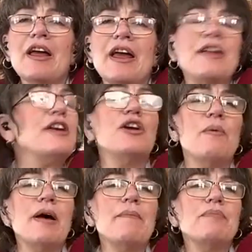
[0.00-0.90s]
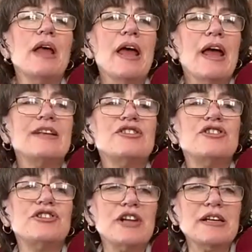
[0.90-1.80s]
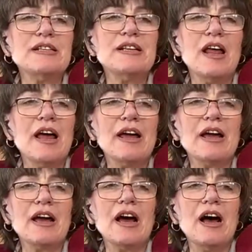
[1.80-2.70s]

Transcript: You know what? It's just like,